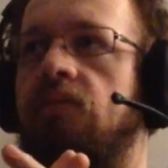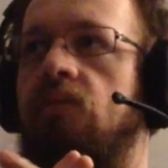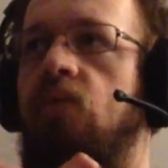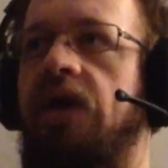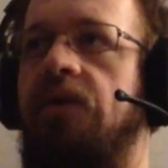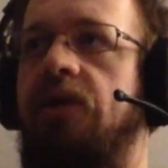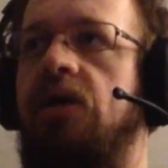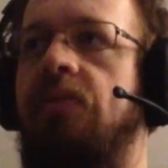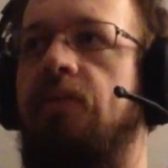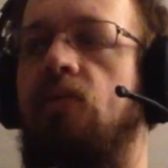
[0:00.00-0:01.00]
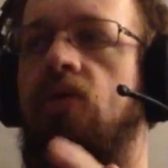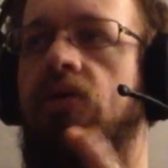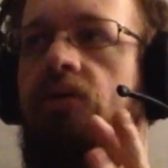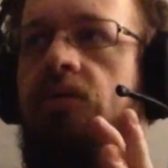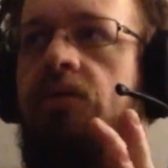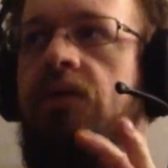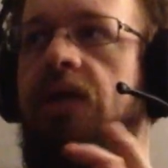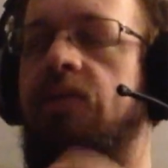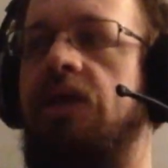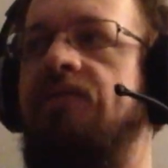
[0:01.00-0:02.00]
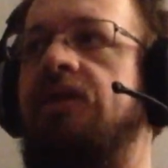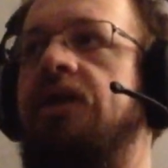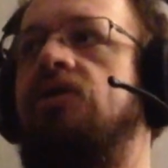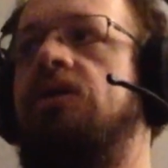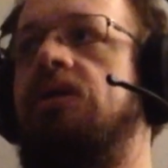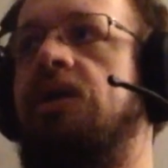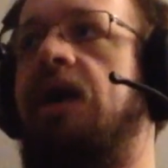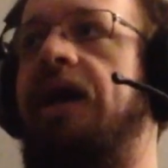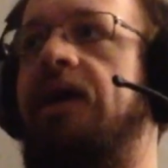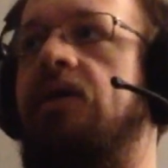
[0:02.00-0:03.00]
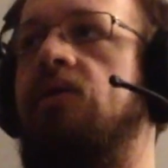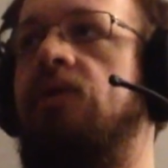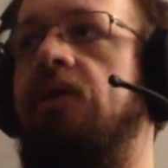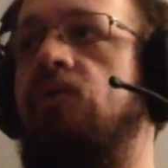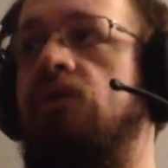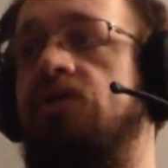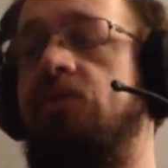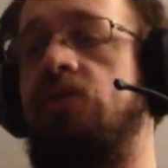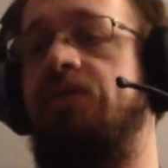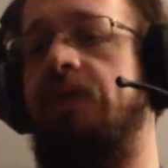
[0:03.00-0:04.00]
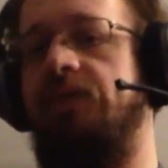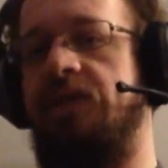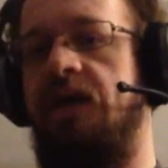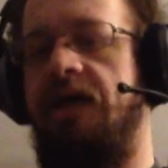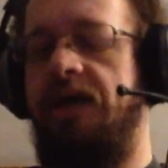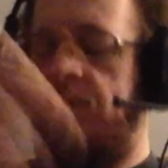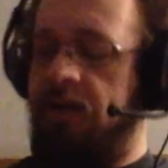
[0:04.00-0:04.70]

way to become immortal, they believed that they couldn't die, or they weren't supposed to be able to die.